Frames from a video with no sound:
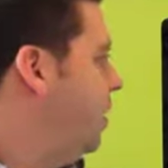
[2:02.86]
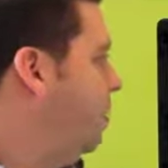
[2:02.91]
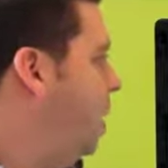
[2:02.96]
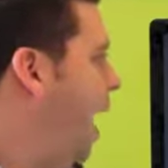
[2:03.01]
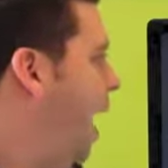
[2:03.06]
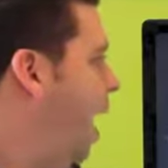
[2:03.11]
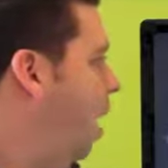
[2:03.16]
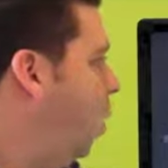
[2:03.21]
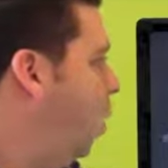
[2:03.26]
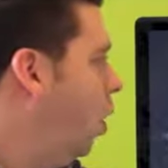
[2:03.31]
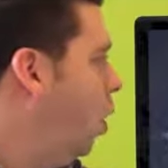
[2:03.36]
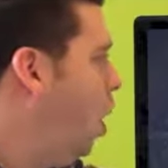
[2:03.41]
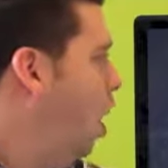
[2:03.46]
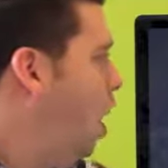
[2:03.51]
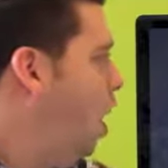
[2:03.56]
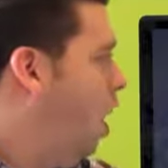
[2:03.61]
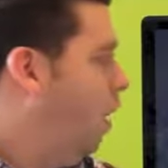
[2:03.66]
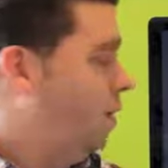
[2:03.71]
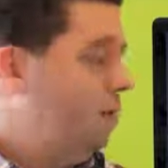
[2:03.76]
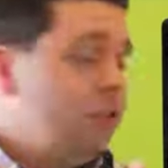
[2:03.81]
the power
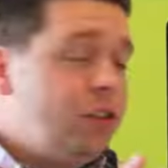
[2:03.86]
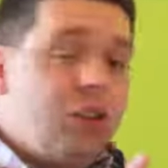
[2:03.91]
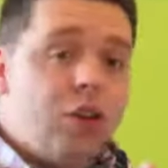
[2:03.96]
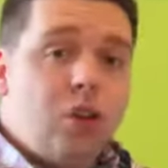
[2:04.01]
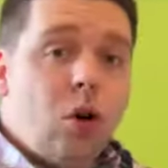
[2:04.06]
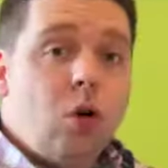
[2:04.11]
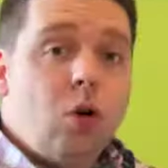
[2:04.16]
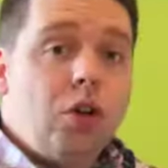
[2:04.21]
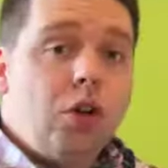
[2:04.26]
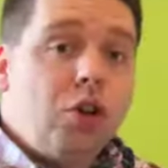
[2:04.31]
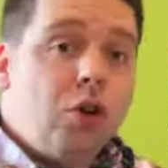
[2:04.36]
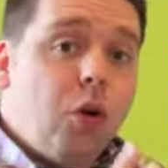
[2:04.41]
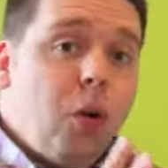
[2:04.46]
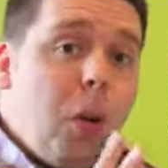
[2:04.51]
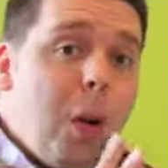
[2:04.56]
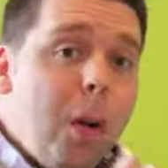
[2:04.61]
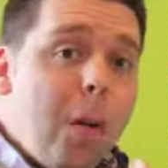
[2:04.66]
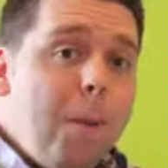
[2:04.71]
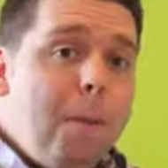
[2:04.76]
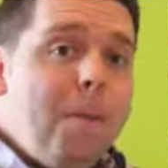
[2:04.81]
of
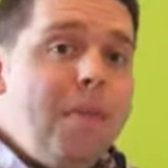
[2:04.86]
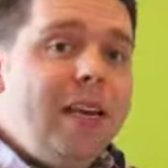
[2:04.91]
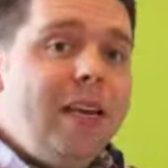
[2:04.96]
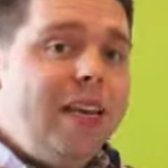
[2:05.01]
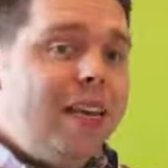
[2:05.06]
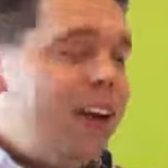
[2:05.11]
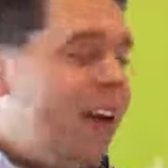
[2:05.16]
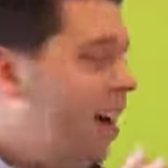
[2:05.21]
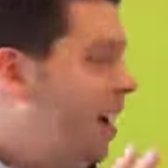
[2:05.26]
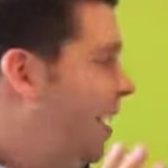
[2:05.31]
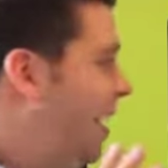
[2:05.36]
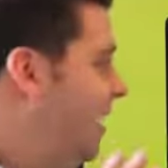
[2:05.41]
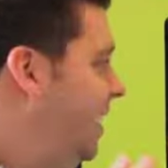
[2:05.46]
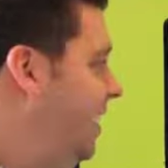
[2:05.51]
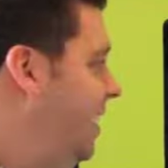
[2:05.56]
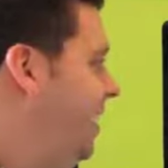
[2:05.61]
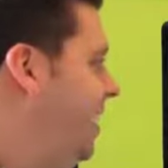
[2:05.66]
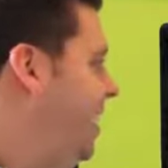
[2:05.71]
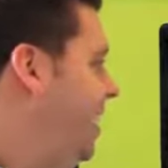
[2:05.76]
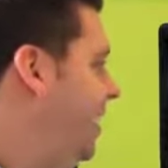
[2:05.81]
social media
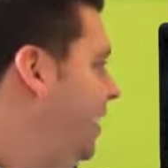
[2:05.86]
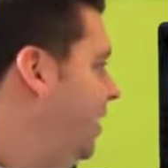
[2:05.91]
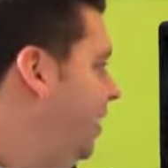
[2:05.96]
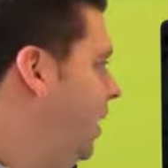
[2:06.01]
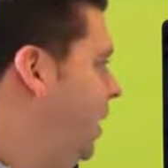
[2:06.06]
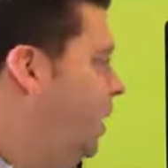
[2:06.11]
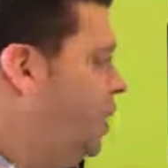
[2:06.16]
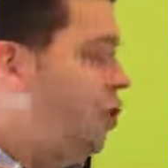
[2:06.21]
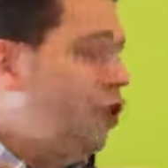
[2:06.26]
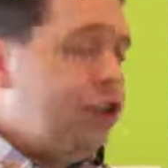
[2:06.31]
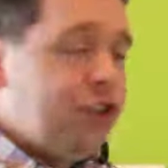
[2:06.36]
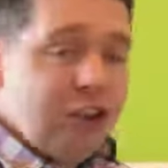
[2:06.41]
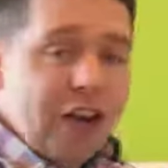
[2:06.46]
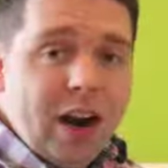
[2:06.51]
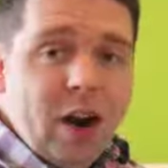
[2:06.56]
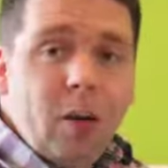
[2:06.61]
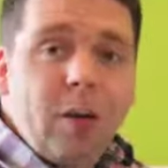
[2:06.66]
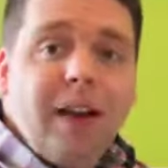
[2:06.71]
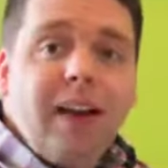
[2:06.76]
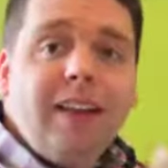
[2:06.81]
deal
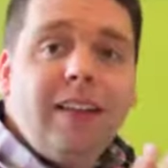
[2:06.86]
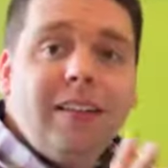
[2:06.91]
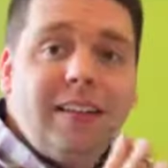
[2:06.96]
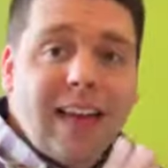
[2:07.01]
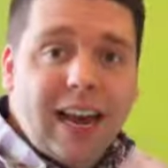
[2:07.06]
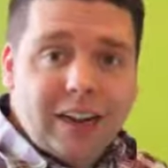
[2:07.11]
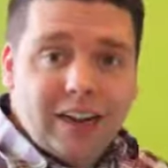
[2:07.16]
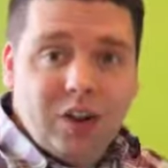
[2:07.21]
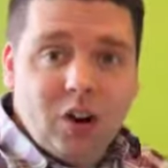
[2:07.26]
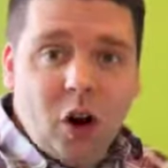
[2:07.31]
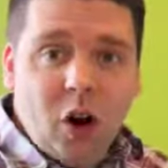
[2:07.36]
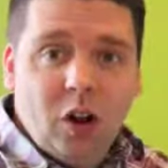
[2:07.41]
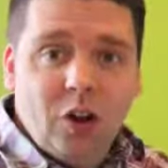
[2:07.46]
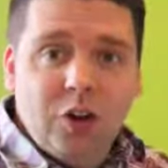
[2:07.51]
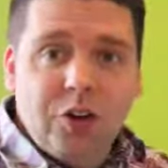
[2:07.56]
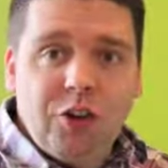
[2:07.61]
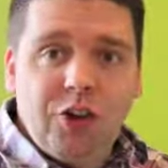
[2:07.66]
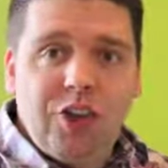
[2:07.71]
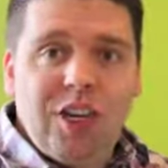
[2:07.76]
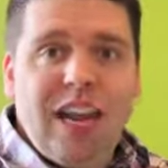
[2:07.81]
sharing
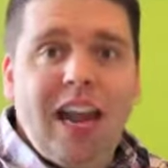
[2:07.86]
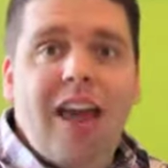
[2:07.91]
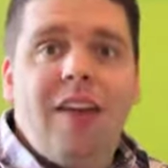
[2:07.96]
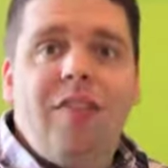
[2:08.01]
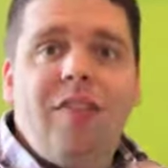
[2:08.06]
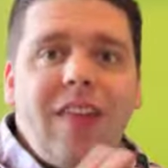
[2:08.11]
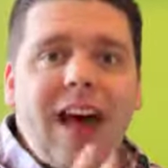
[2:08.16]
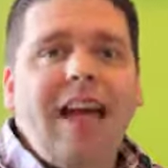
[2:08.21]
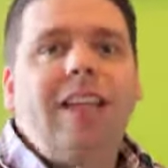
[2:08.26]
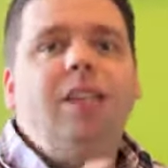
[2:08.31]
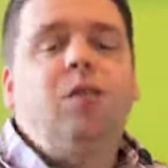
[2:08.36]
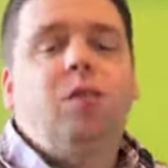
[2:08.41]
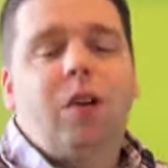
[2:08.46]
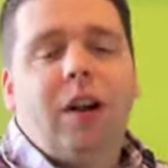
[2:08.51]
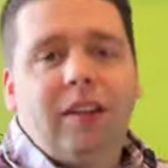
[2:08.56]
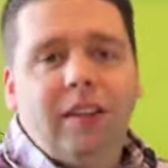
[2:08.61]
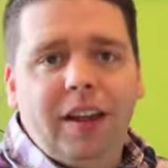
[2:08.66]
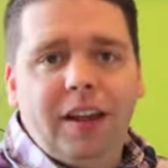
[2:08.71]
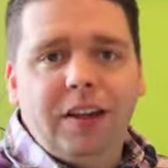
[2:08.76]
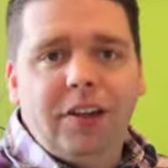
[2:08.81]
technology. And that's what
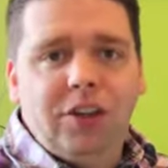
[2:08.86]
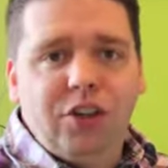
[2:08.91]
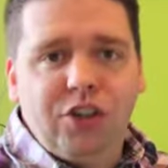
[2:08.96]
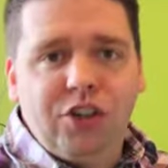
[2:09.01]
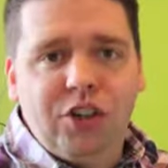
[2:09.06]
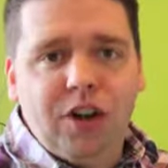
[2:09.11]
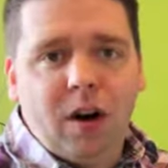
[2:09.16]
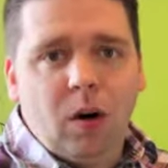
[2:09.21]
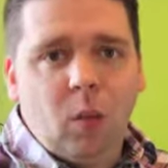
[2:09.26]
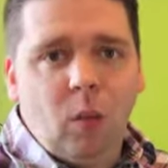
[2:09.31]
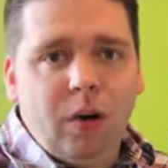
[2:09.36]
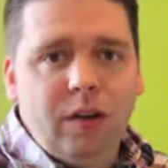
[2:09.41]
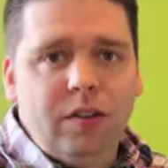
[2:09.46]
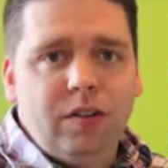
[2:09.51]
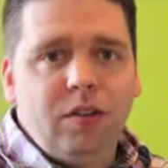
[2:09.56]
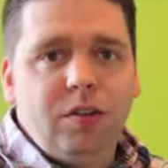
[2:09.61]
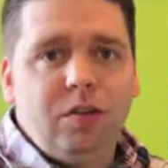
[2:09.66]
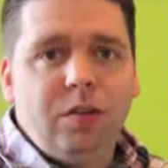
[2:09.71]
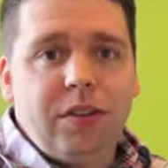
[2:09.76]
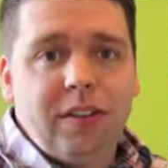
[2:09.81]
I'd like to share
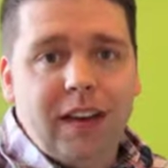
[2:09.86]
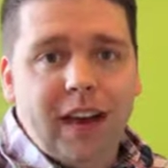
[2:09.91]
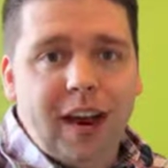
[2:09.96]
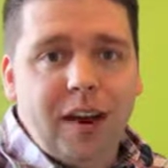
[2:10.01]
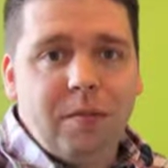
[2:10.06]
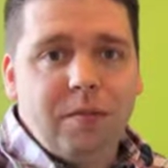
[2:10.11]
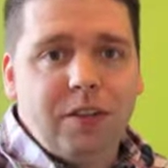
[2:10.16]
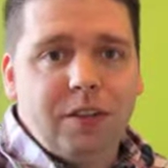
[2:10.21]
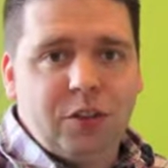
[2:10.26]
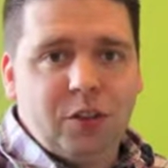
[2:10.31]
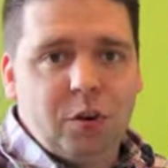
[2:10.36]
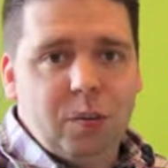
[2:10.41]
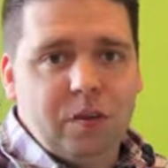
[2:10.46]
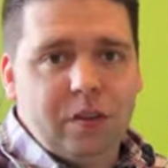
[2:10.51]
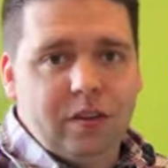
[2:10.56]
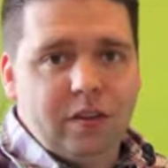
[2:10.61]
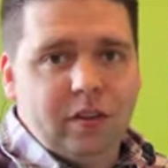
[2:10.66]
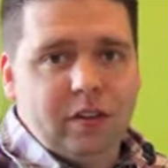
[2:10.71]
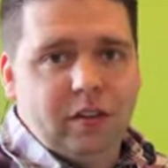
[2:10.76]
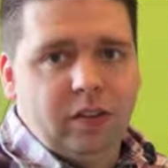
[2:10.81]
with you today, Mr.
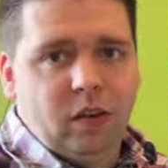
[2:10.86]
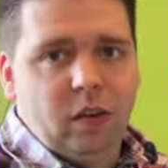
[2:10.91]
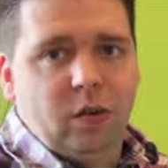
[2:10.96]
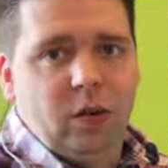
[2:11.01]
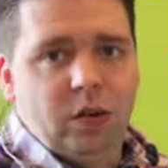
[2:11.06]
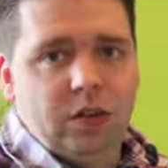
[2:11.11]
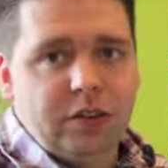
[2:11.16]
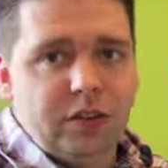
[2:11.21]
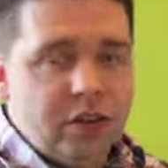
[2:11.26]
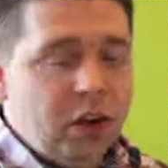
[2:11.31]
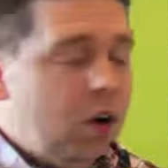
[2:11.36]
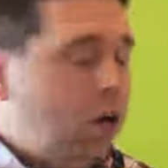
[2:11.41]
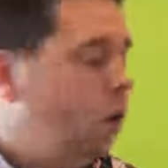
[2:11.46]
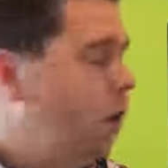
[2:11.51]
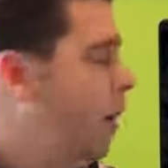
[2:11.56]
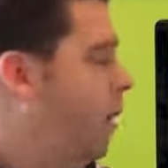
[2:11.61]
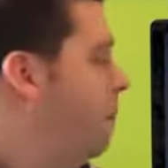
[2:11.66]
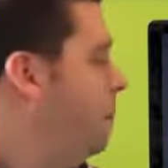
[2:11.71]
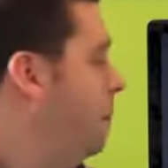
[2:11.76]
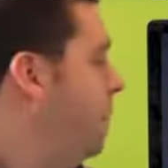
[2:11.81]
Business Owner. So,